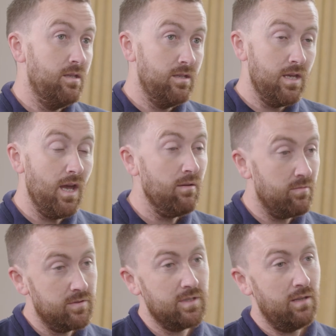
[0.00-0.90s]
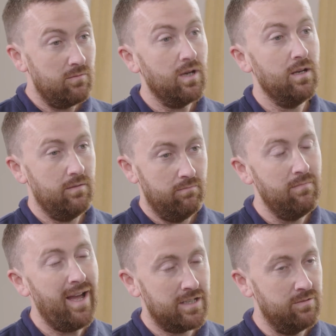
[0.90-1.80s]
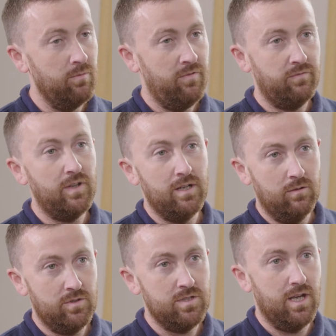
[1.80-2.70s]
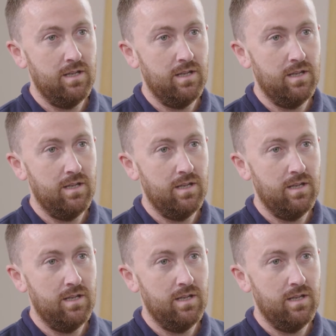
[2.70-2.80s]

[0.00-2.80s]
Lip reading: Yeah, maximum 15, I would say.